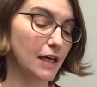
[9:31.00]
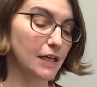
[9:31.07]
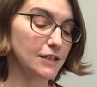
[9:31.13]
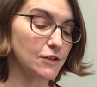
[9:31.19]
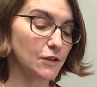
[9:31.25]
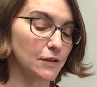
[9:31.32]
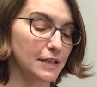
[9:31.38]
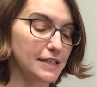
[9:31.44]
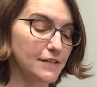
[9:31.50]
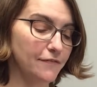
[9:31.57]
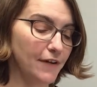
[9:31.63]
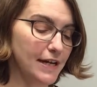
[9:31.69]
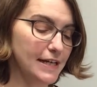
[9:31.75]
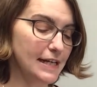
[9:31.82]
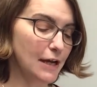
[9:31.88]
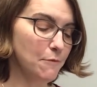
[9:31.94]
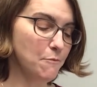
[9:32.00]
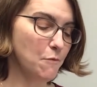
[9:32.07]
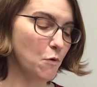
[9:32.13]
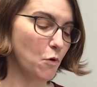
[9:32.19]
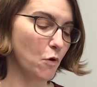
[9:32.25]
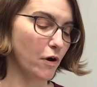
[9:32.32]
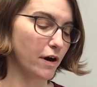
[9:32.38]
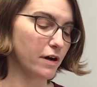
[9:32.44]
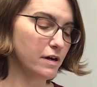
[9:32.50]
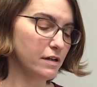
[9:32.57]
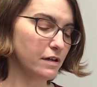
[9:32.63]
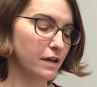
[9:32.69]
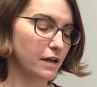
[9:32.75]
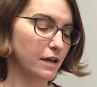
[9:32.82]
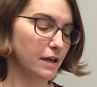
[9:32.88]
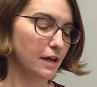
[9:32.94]
So let's find out more
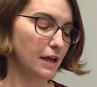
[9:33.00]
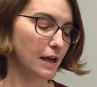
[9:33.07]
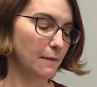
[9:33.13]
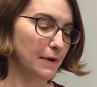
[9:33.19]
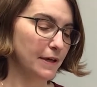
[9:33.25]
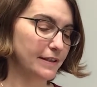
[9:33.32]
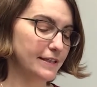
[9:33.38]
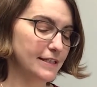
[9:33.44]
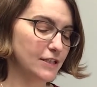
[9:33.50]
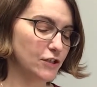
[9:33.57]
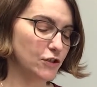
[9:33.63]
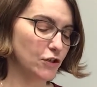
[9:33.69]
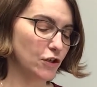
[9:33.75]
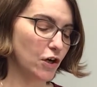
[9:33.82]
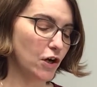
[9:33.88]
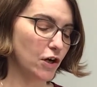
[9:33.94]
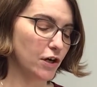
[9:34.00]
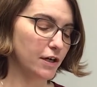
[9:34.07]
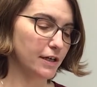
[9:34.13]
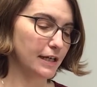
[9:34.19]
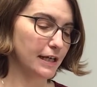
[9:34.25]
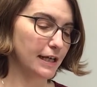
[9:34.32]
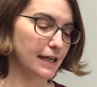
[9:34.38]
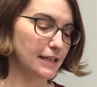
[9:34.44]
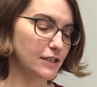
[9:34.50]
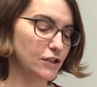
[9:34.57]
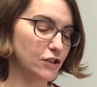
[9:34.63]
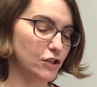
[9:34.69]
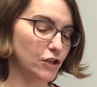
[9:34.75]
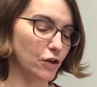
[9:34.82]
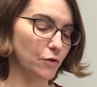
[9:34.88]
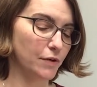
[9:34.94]
about this dog and
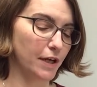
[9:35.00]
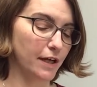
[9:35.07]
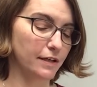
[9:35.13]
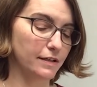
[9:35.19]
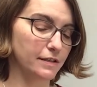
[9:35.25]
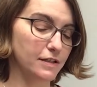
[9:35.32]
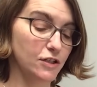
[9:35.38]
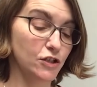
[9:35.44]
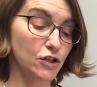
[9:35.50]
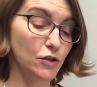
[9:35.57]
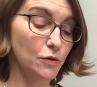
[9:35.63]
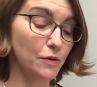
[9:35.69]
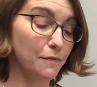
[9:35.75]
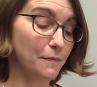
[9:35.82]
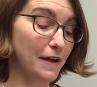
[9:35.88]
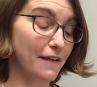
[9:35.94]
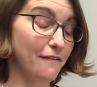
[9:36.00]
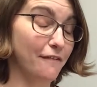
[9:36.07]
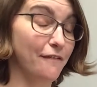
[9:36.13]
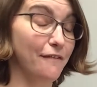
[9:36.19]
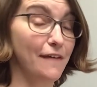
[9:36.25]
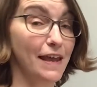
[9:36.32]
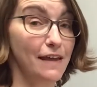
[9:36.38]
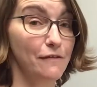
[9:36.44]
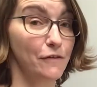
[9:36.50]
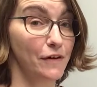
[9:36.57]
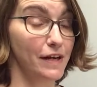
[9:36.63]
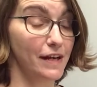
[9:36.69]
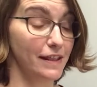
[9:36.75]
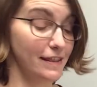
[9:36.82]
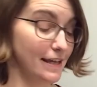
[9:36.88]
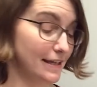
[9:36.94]
donut. 2 of my
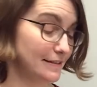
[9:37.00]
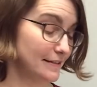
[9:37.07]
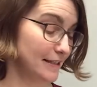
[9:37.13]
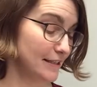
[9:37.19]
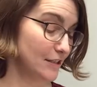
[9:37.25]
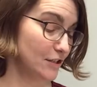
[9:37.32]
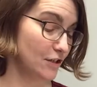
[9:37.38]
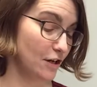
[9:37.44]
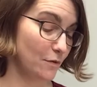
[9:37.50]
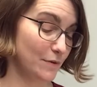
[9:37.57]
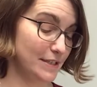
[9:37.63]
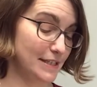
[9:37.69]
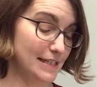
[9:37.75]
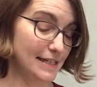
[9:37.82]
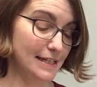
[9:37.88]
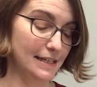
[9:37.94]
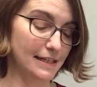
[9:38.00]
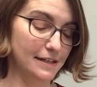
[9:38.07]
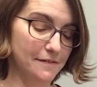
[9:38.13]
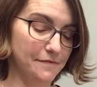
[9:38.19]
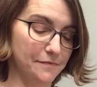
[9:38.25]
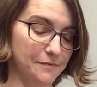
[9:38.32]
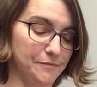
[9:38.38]
favorite things that start with D.